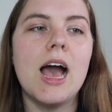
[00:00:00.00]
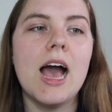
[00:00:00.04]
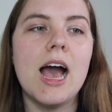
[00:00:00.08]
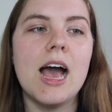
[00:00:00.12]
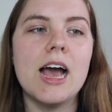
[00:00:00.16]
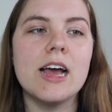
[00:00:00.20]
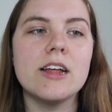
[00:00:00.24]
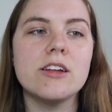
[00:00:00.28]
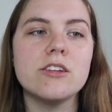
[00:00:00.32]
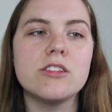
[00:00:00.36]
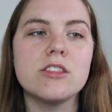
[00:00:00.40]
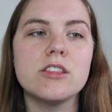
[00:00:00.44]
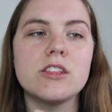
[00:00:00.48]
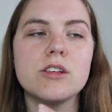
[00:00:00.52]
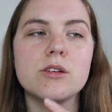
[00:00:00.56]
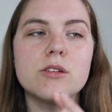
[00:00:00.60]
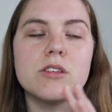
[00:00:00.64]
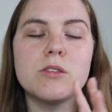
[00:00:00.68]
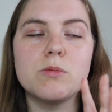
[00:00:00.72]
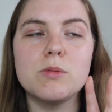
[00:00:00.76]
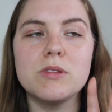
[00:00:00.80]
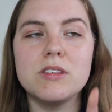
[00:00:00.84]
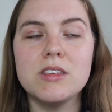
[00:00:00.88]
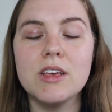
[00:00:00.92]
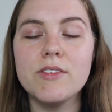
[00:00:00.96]
And
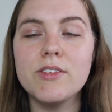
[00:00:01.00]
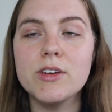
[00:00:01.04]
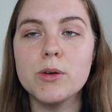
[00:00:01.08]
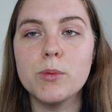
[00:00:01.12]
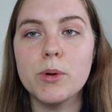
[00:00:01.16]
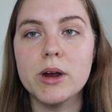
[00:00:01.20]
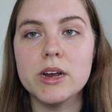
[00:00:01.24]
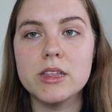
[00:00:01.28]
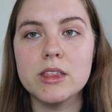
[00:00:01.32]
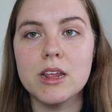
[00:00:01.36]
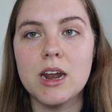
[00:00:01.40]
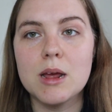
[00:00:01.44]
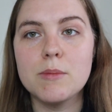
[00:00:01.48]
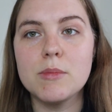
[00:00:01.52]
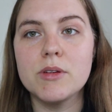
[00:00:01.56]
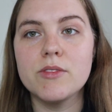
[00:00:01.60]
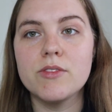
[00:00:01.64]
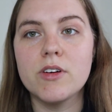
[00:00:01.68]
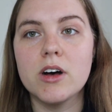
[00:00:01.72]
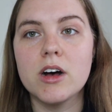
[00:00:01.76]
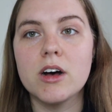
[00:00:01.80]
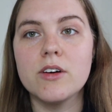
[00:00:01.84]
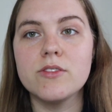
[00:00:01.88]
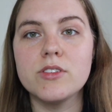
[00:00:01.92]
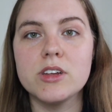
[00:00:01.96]
the specific work that I'm
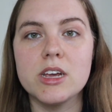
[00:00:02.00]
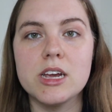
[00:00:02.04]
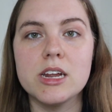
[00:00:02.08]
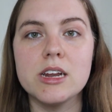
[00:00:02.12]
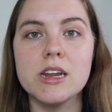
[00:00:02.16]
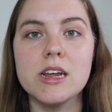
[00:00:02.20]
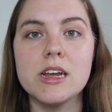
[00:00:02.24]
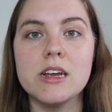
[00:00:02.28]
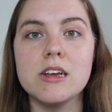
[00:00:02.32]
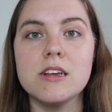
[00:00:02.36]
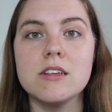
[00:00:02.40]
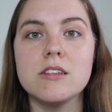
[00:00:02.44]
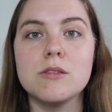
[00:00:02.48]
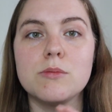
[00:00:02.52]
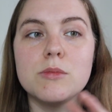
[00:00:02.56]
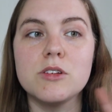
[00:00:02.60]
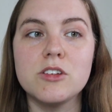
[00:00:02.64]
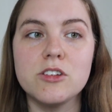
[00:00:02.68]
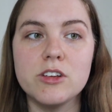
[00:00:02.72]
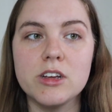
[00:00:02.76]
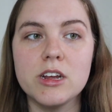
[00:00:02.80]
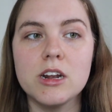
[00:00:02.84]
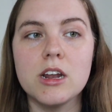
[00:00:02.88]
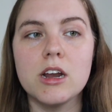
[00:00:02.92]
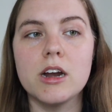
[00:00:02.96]
involved in is
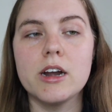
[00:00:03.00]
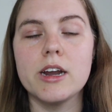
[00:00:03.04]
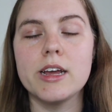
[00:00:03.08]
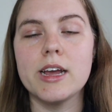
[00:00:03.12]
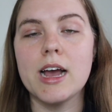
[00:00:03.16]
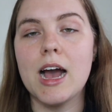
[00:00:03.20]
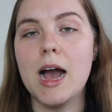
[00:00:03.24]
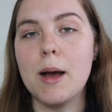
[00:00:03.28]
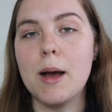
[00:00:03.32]
machine learning